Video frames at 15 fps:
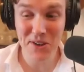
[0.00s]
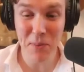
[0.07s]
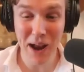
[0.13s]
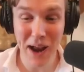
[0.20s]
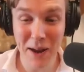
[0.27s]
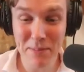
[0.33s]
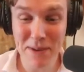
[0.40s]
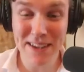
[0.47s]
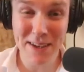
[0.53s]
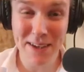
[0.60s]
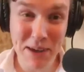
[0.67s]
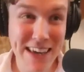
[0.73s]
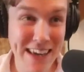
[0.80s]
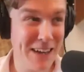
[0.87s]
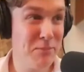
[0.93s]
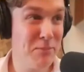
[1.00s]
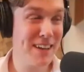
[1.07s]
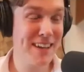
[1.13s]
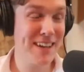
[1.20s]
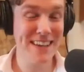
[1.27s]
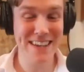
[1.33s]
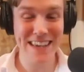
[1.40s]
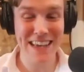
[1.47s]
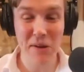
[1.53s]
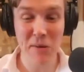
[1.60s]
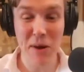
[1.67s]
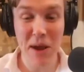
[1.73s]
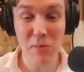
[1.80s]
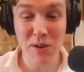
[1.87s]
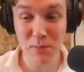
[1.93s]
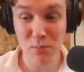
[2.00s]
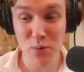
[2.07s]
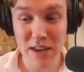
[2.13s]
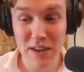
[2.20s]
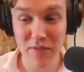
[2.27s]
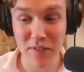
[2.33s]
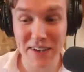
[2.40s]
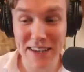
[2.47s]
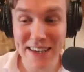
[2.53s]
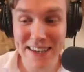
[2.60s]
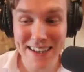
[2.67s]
happy to be here because it was pretty funny.